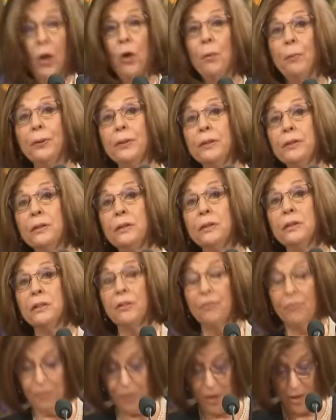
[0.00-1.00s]
opened
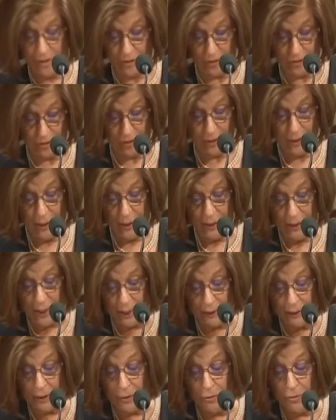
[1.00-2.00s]
the first
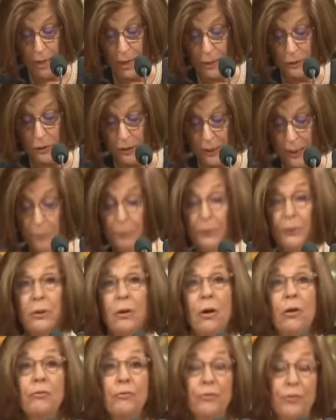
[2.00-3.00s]
London Roundtable
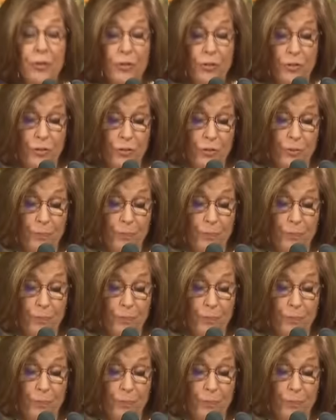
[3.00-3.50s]
Conference.